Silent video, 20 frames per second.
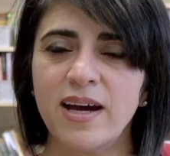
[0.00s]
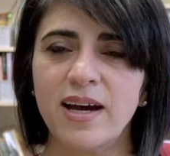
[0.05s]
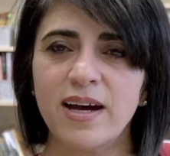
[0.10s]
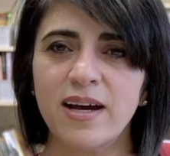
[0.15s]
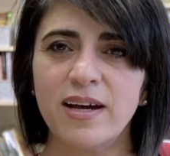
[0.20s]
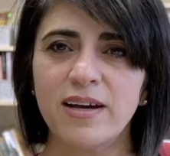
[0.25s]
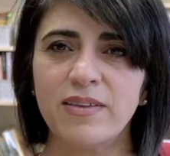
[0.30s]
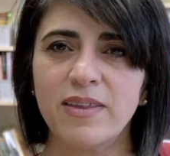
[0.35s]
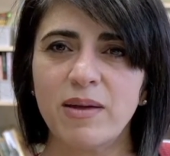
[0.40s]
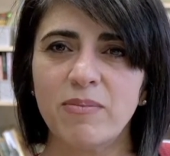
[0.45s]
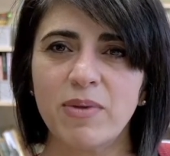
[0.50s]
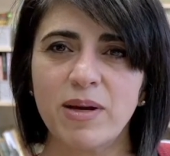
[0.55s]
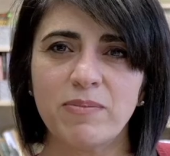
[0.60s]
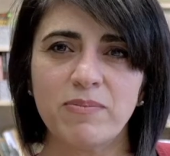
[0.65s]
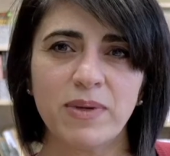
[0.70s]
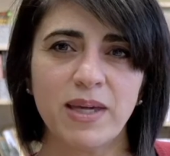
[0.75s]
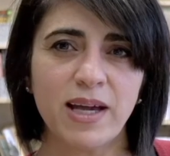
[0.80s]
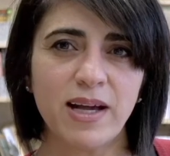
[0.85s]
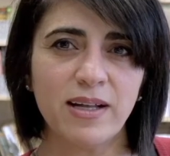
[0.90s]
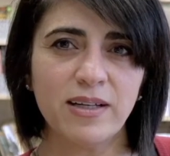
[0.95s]
Uh, they might
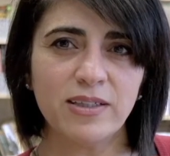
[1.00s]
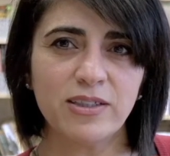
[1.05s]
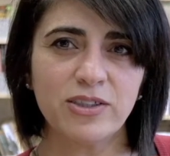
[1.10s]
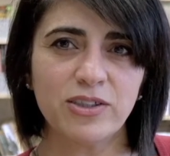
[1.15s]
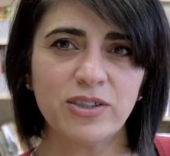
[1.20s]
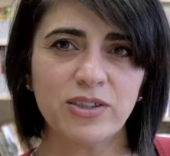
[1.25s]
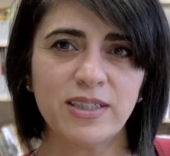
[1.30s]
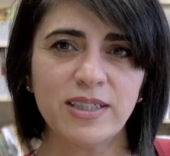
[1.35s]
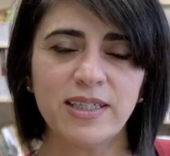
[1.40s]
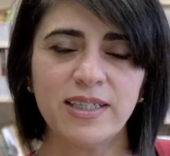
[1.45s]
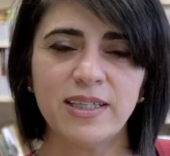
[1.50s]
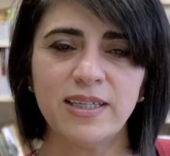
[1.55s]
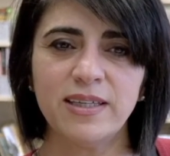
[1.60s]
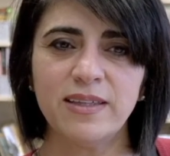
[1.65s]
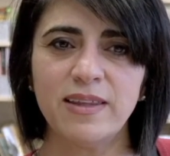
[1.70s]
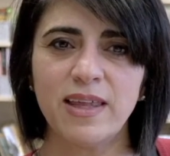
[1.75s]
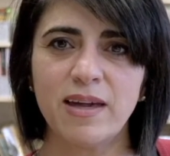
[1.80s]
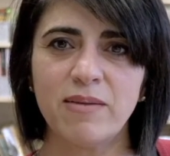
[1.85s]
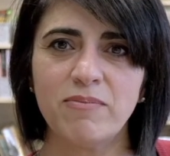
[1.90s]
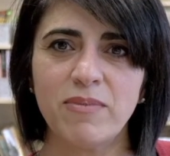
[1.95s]
be elderly,
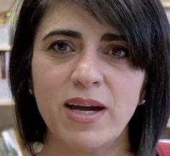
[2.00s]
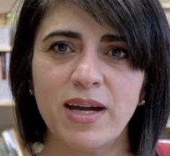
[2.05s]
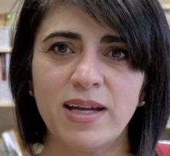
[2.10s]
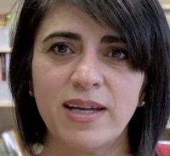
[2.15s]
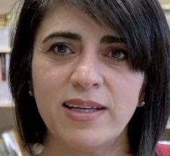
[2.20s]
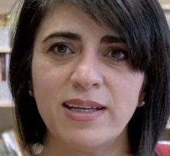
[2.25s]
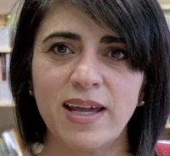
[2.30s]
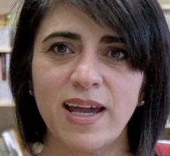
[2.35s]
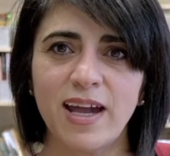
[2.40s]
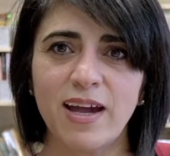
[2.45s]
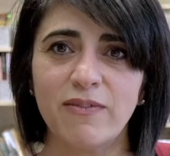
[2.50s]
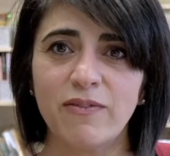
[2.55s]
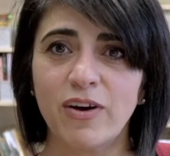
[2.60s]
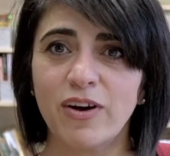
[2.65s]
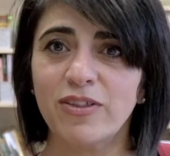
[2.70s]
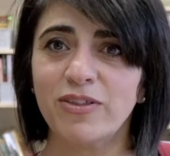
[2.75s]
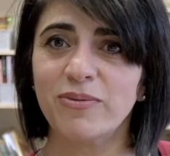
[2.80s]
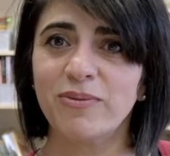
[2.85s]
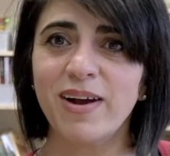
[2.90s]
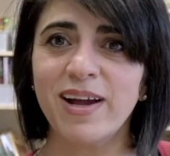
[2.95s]
they might have
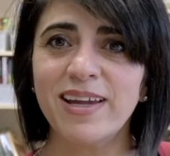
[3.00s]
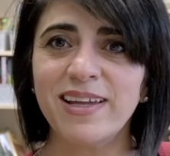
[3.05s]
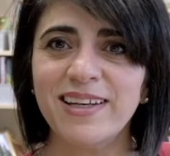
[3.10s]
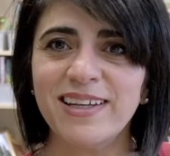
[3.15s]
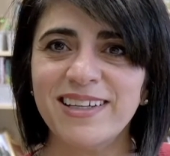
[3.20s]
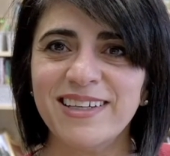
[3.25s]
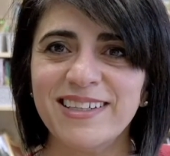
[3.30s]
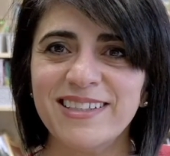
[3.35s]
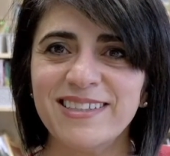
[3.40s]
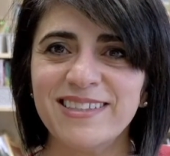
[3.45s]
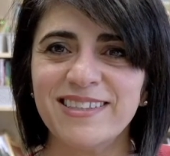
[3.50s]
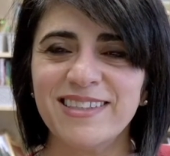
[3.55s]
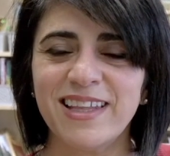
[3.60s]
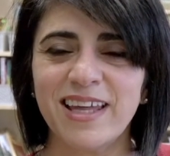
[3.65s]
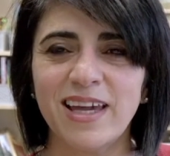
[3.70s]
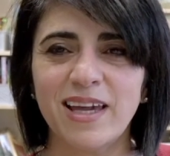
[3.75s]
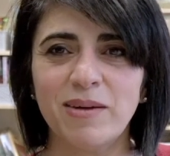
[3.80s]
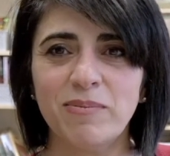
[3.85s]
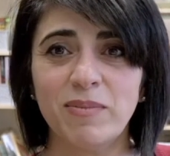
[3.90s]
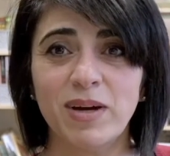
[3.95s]
arthritis,
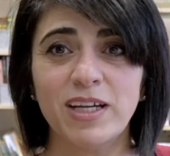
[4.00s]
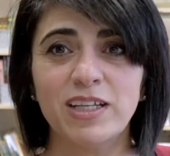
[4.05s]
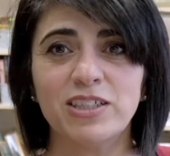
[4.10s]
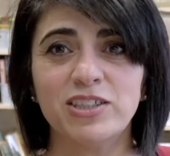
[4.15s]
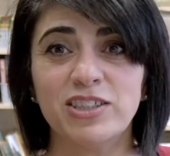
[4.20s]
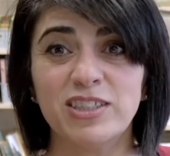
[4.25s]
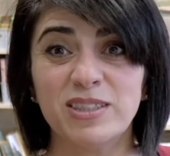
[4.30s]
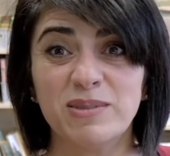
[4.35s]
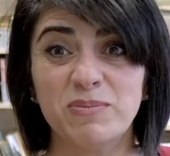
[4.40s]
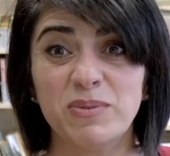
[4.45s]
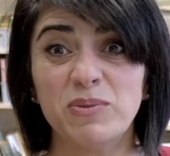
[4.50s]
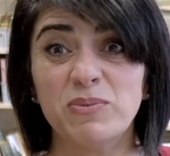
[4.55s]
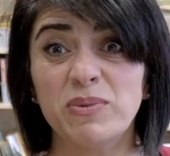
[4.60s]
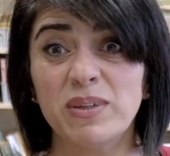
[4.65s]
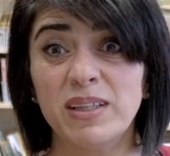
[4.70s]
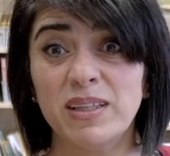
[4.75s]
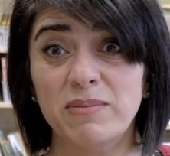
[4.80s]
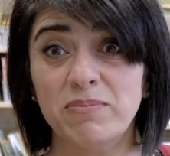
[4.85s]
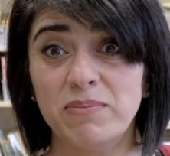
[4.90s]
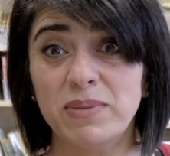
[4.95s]
they might just be
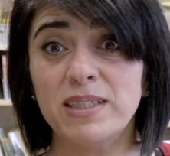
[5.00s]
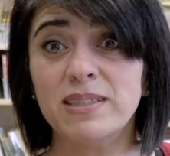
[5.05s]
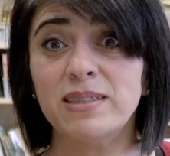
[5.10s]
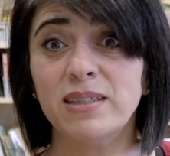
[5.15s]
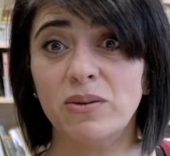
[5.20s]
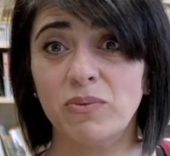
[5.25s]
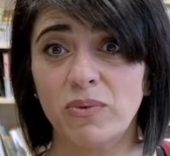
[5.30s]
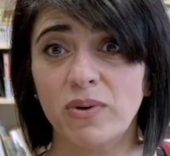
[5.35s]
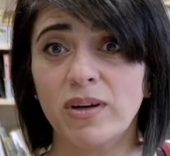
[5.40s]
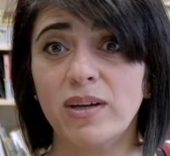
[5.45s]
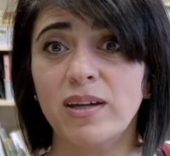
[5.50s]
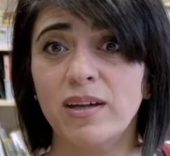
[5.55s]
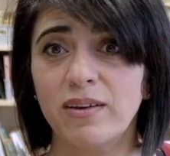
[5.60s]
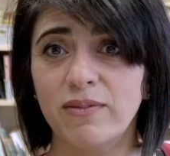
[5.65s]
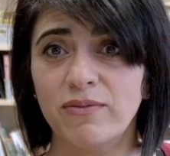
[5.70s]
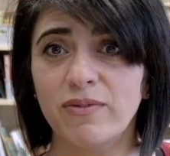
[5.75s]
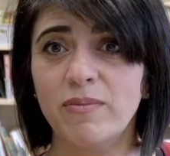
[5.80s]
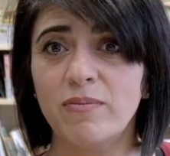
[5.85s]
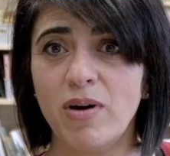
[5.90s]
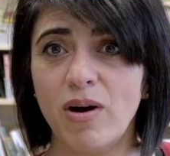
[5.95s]
really busy working
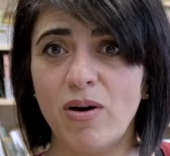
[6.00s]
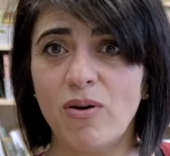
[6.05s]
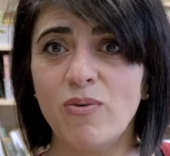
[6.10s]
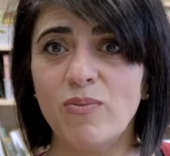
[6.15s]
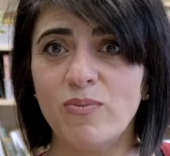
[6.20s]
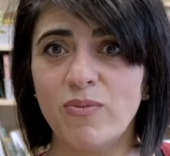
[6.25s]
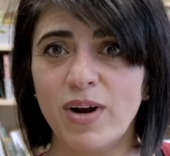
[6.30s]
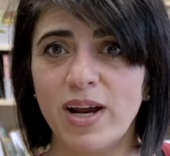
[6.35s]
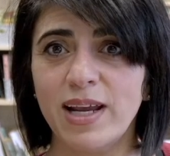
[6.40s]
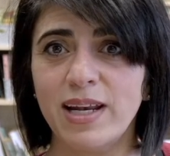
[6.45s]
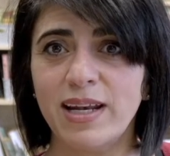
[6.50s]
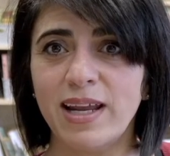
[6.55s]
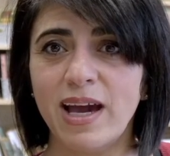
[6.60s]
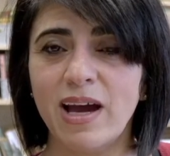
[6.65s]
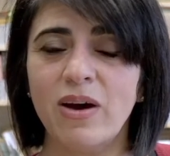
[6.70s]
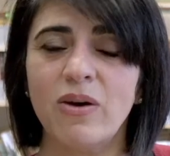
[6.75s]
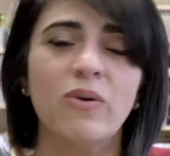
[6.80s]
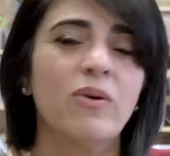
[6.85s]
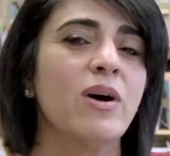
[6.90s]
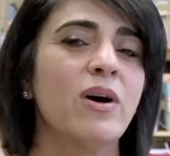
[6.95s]
from home right
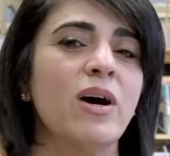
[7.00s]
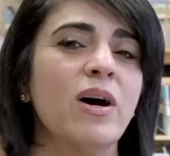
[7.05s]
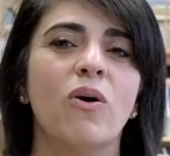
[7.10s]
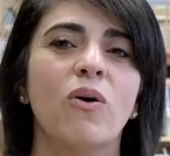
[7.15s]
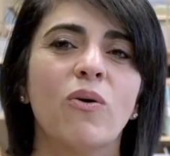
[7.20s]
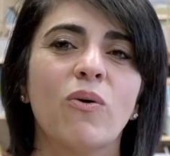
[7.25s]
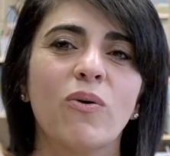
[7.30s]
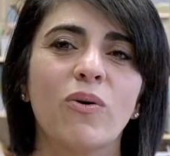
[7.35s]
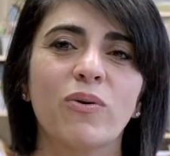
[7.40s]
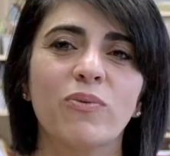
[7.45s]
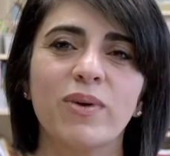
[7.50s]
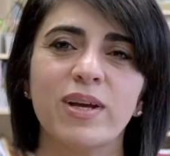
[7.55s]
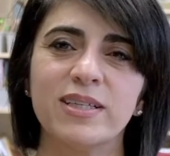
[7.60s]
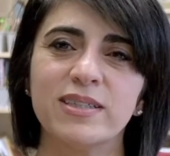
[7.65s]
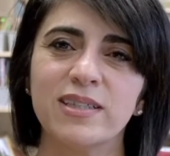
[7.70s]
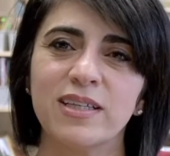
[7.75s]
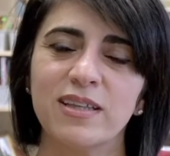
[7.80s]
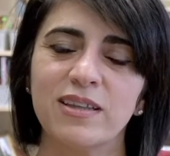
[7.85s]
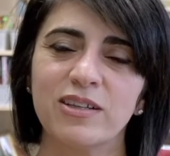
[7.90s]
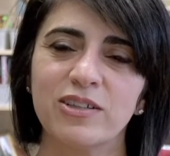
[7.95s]
now or
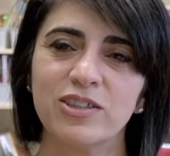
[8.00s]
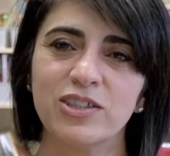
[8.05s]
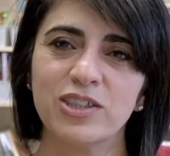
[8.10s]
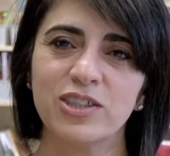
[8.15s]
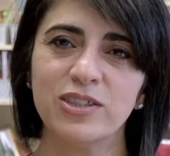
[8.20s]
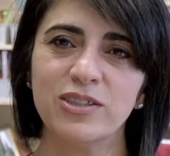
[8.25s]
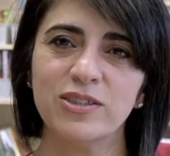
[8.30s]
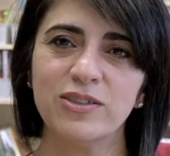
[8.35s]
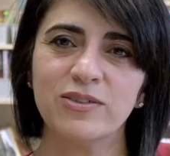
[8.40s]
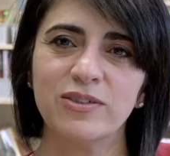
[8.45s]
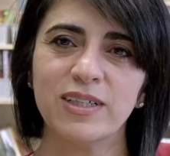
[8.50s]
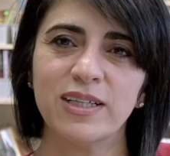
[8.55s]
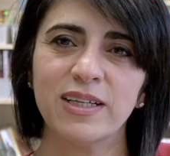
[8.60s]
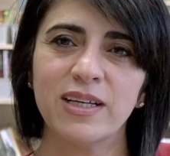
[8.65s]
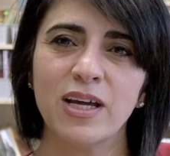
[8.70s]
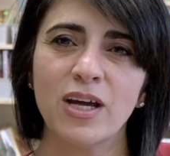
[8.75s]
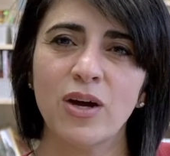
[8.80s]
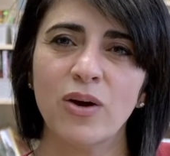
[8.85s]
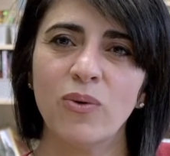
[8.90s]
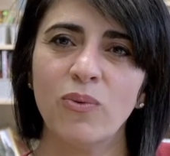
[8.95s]
raising their children.